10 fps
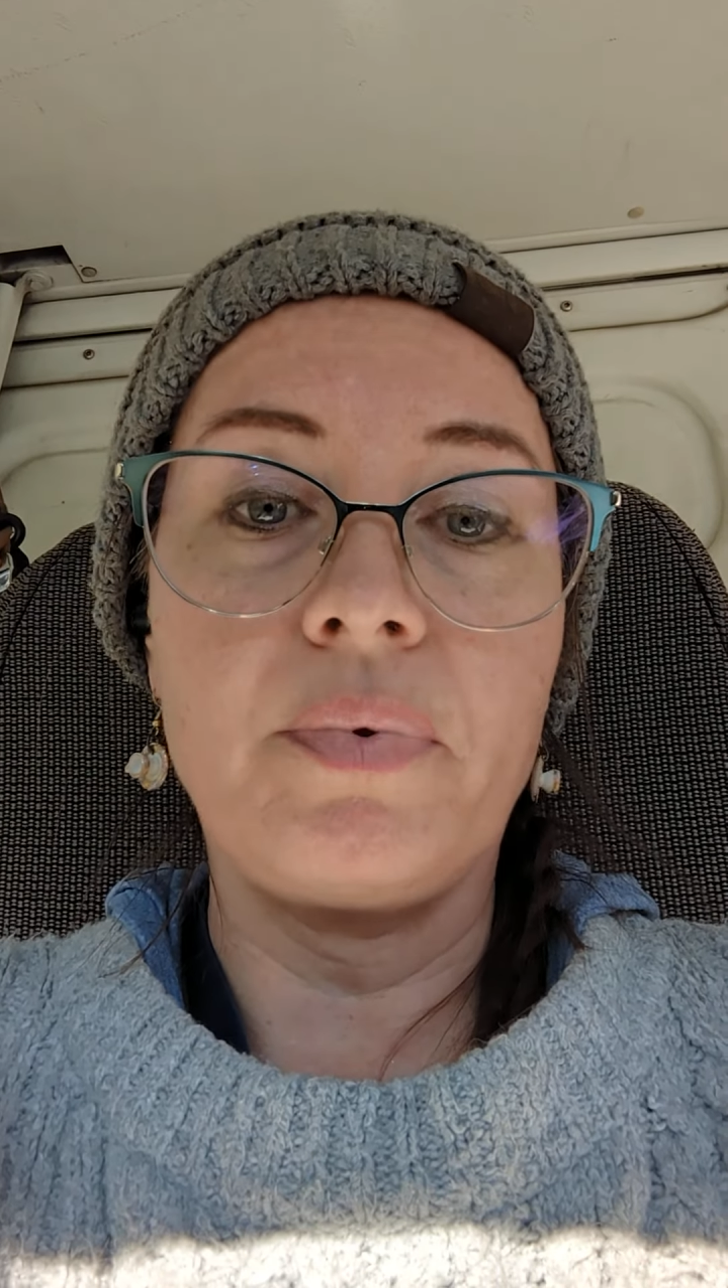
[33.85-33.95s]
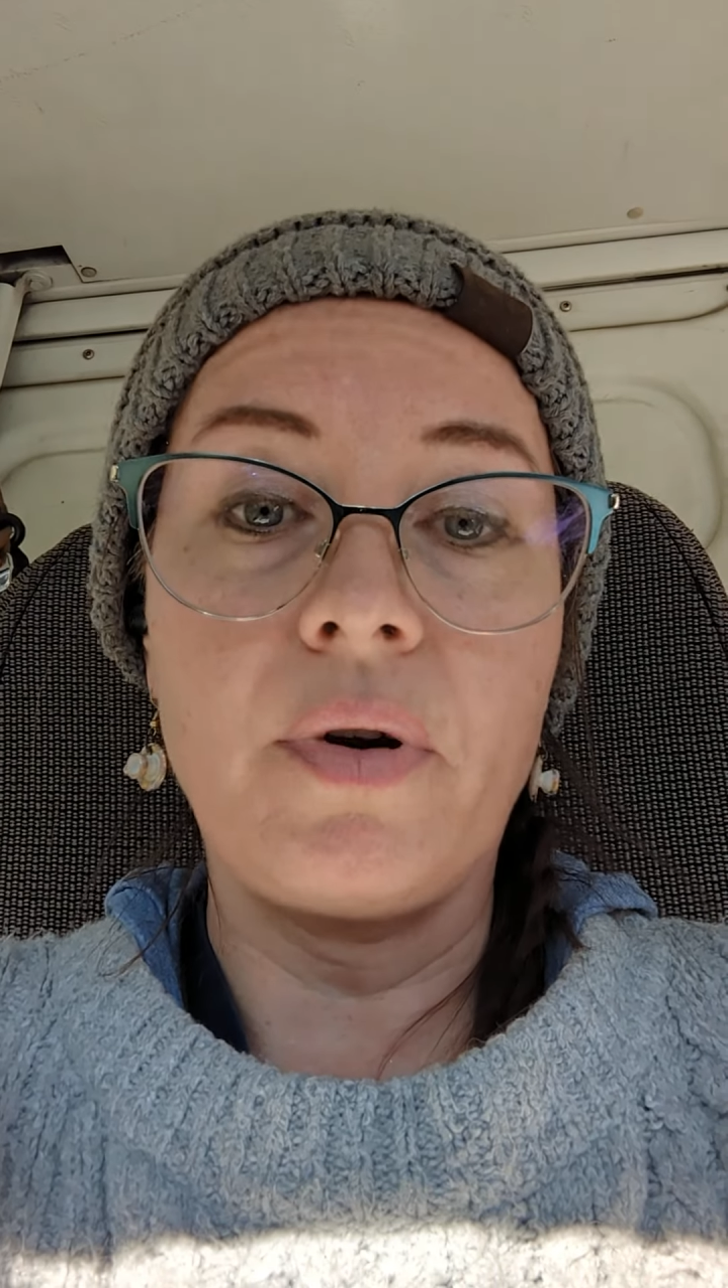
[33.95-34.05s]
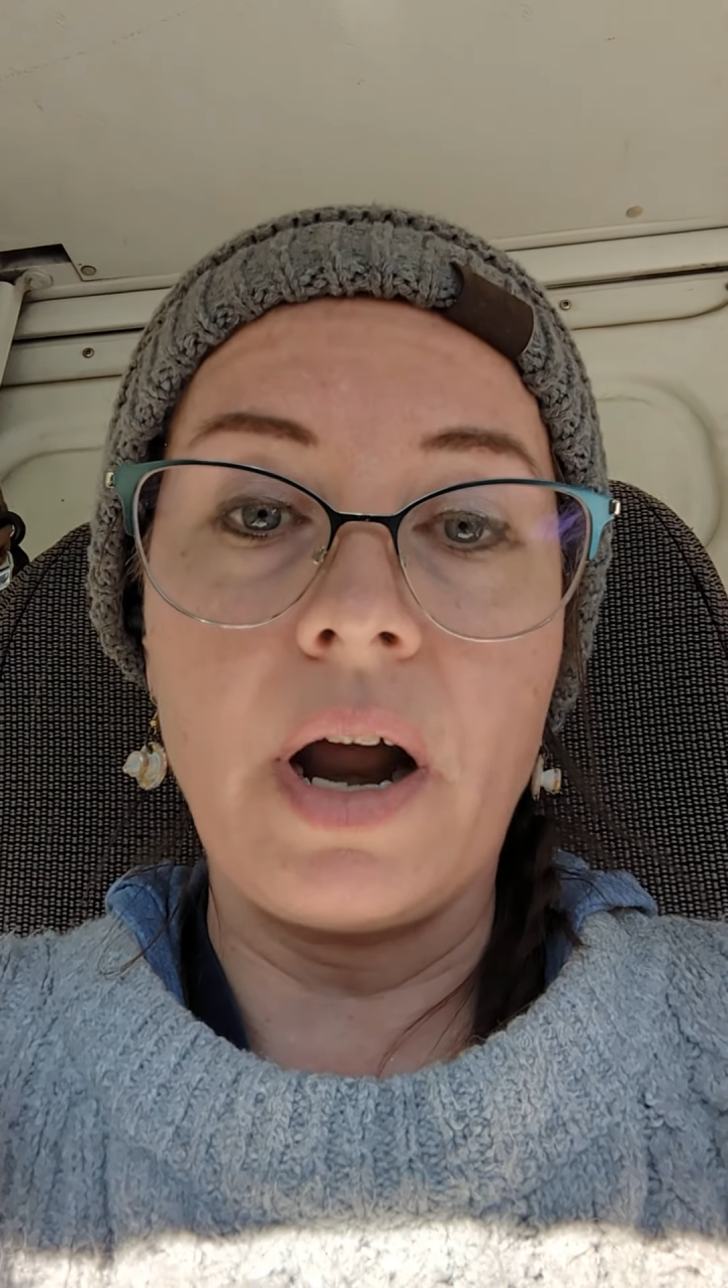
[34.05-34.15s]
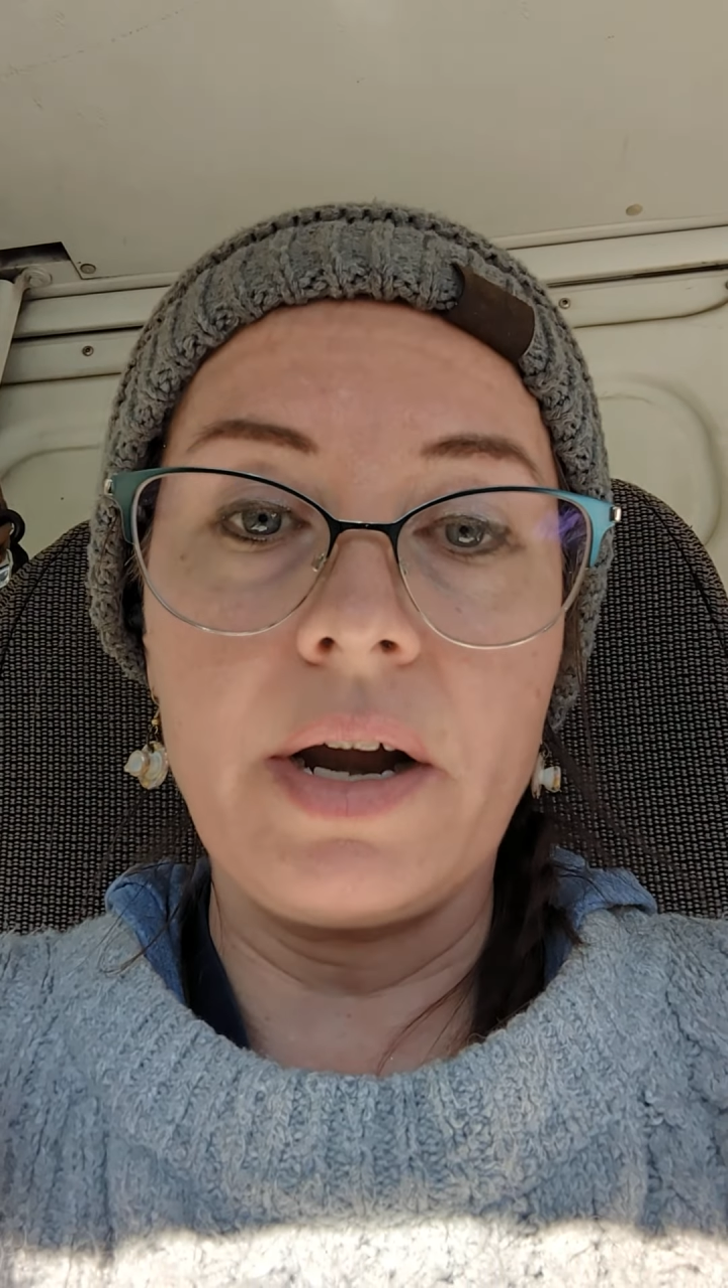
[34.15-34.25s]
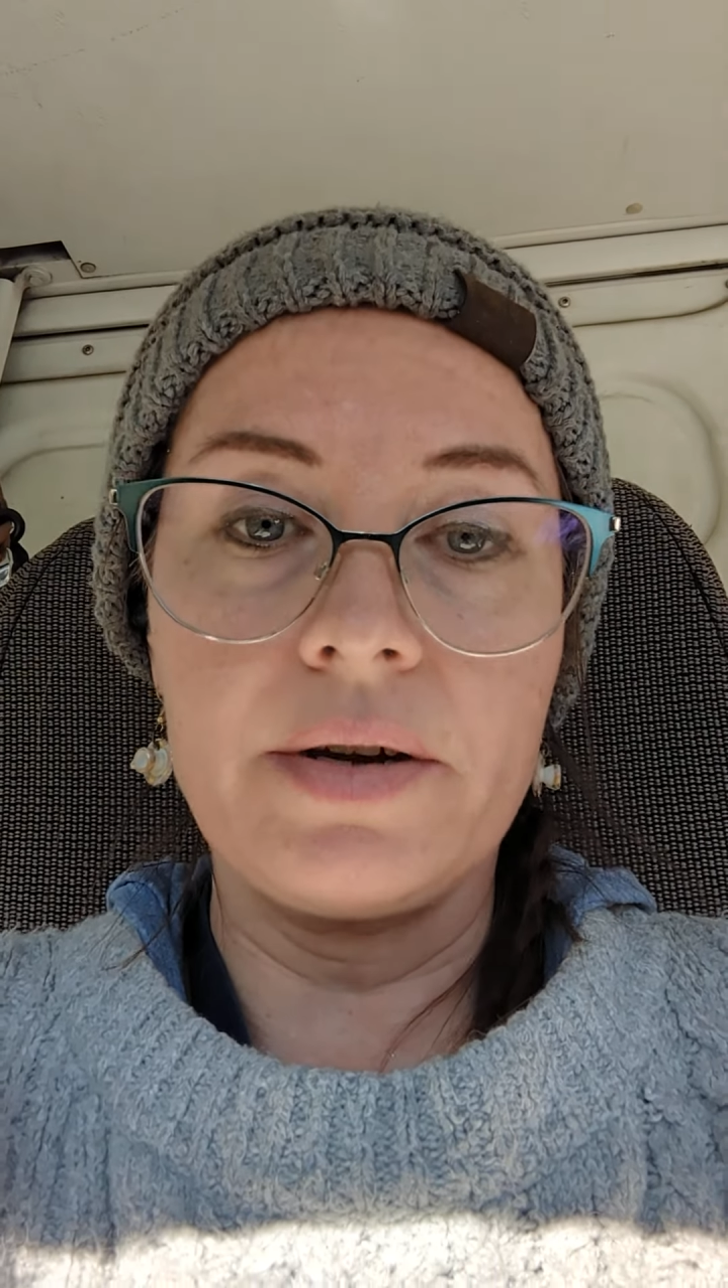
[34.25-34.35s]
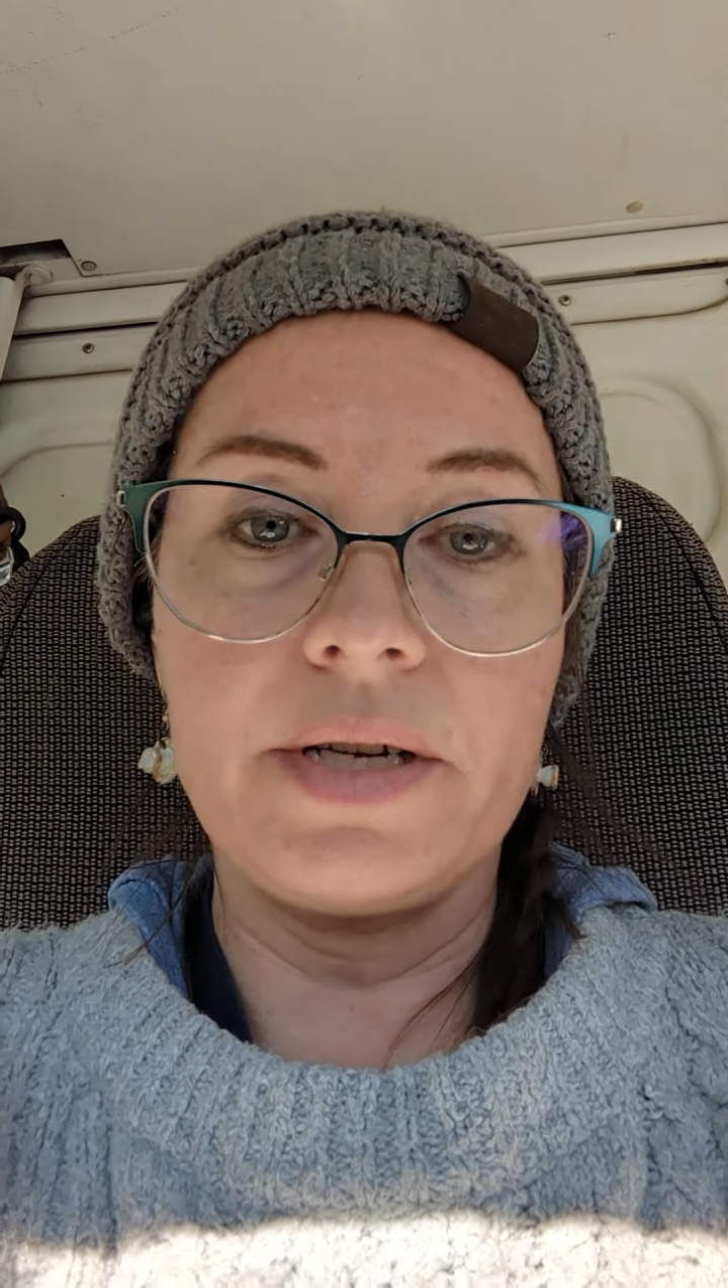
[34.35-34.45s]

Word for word: prior